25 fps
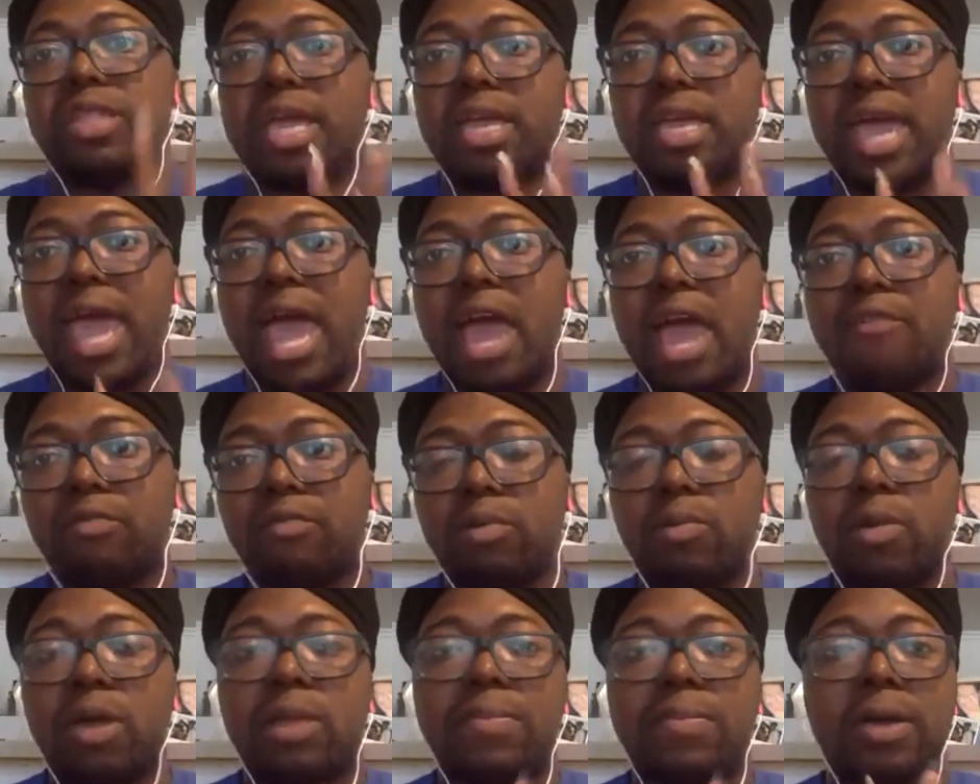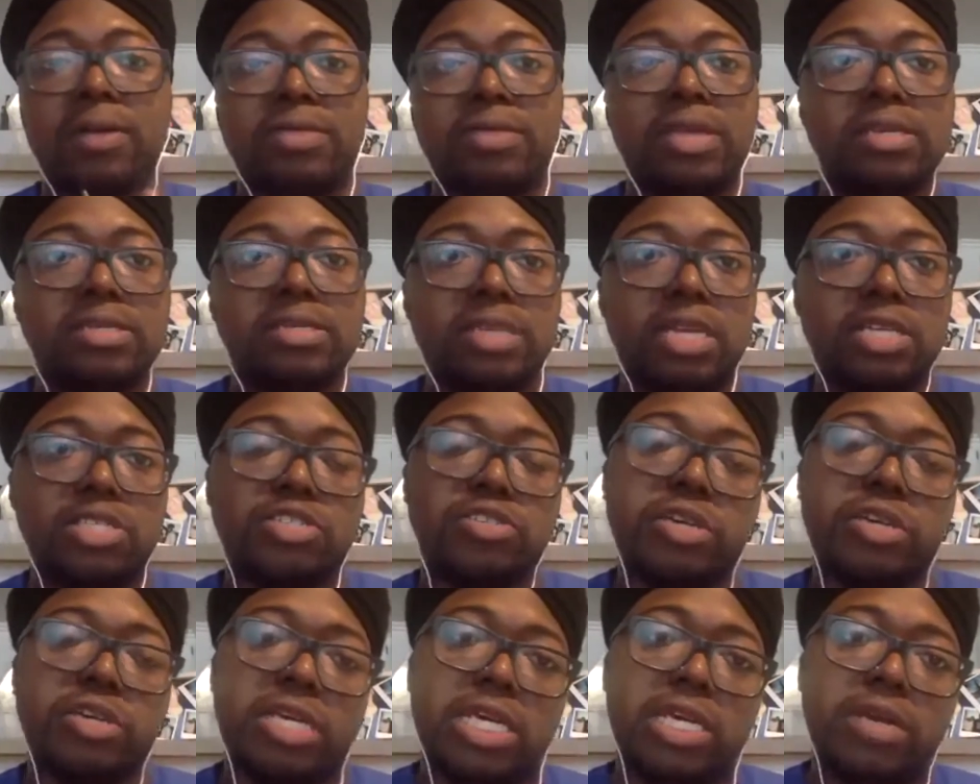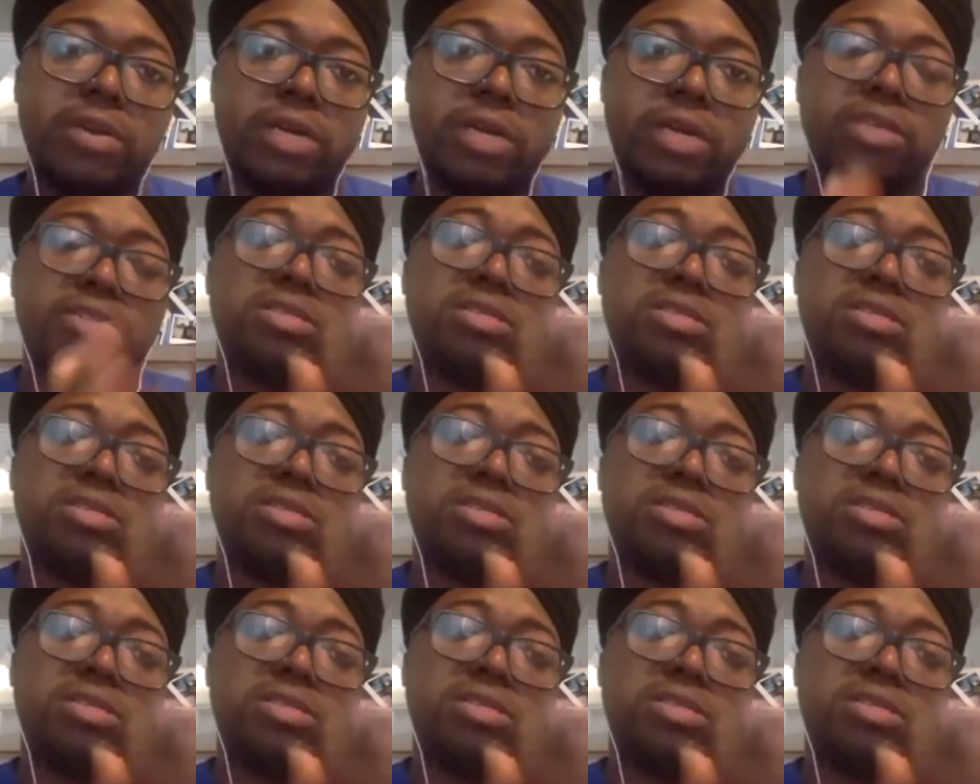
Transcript: like everyone about things that you're hearing.